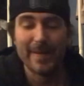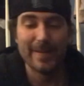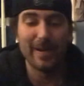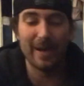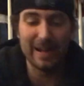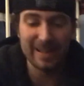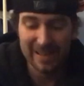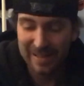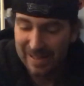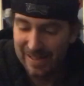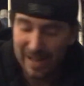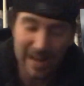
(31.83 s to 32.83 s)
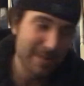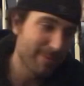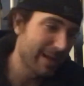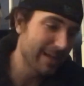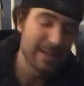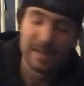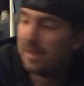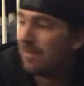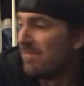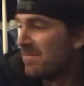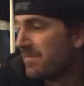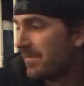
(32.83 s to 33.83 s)
All right. Anyway,
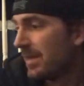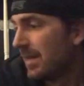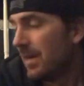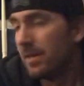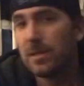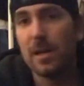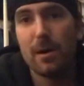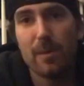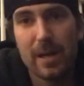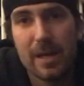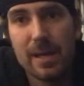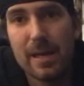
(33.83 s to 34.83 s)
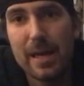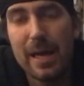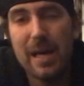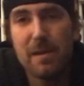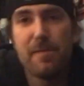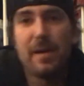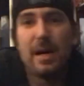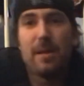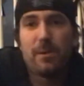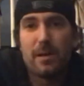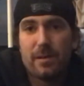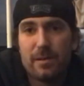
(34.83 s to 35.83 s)
so I had a
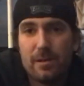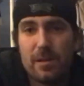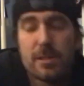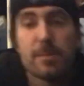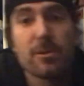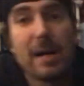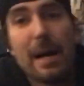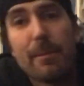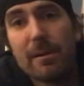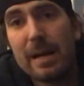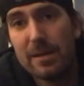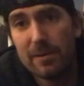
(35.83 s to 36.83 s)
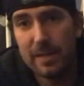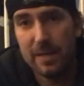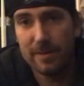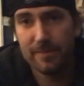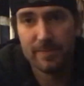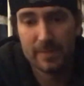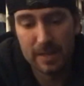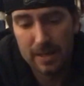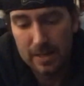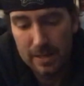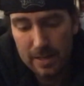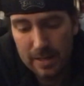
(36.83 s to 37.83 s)
follower or a subscriber rather in here
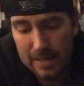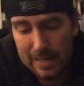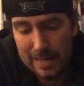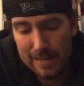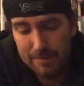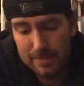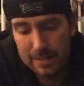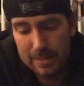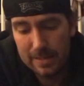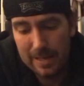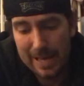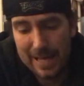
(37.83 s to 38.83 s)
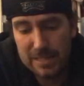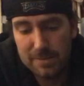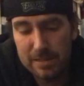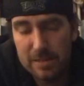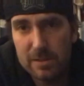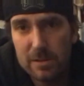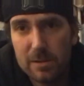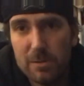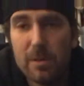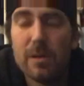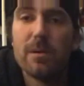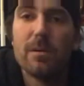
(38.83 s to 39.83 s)
ask me
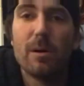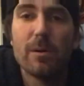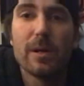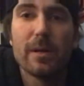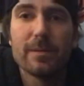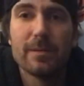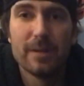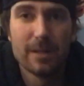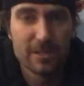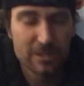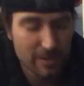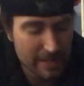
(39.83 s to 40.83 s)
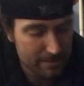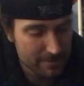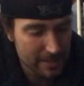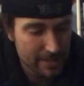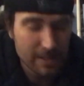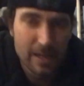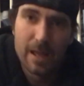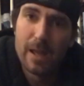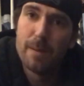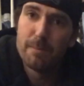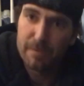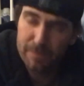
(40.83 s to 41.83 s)
to hold on, slow down, Ryan.
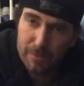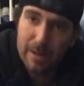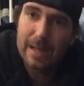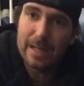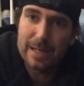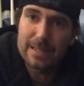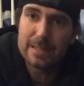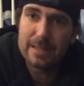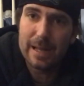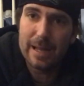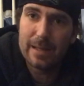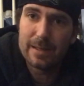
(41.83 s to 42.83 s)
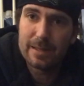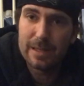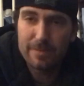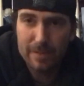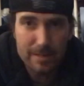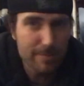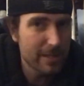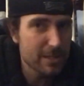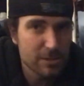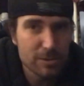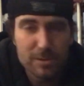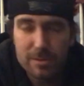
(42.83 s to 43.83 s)
Before I get into that, if
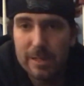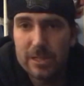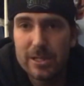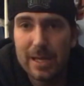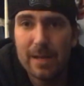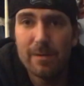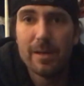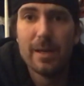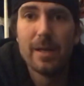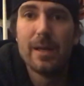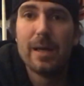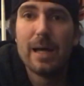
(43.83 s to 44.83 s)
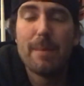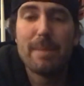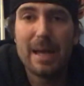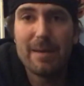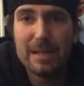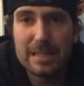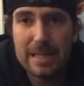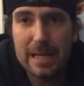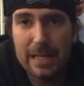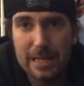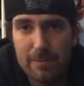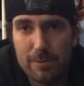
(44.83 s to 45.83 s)
anybody's new to my channel, I'm having a
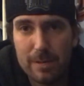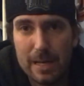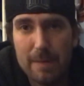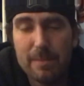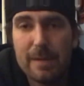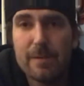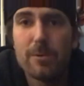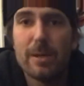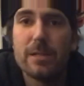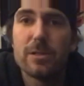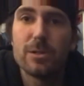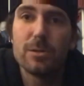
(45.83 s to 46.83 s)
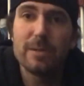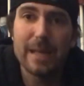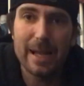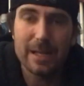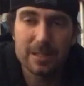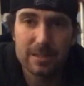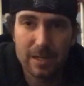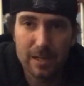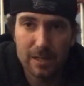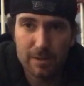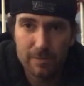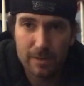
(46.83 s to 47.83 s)
deck giveaway. I'm giving away 2 decks
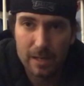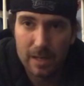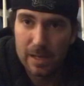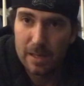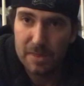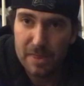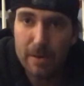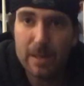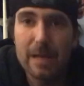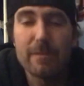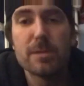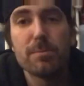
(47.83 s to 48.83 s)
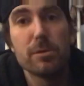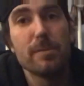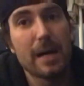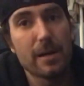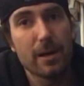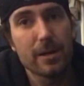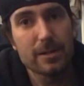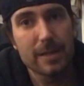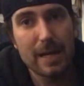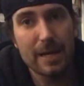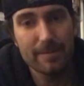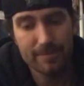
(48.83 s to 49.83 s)
of Theory 11's Blue Monarchs,
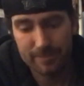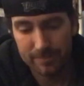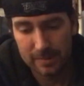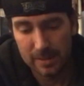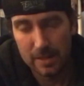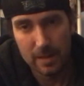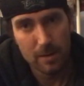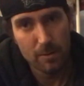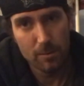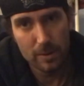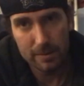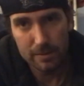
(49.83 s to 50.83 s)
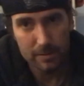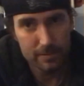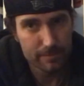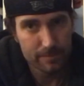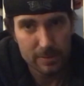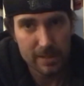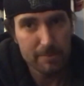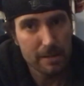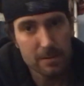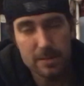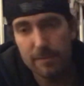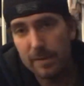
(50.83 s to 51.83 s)
okay? Whenever we can
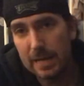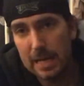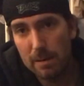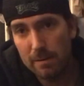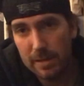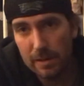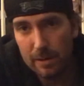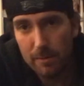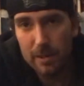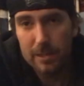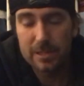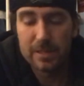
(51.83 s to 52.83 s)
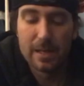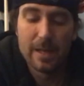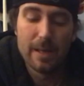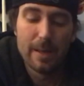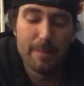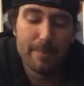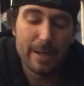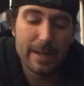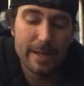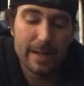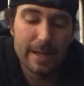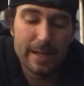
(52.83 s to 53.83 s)
mail stuff again, however the hell that works.
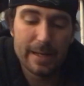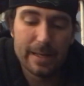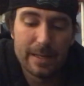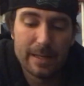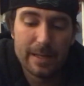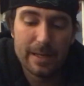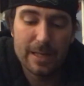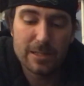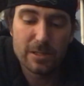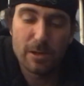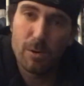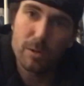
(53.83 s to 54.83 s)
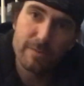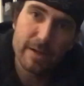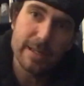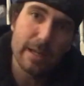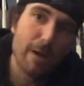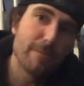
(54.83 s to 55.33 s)
But it's an older video.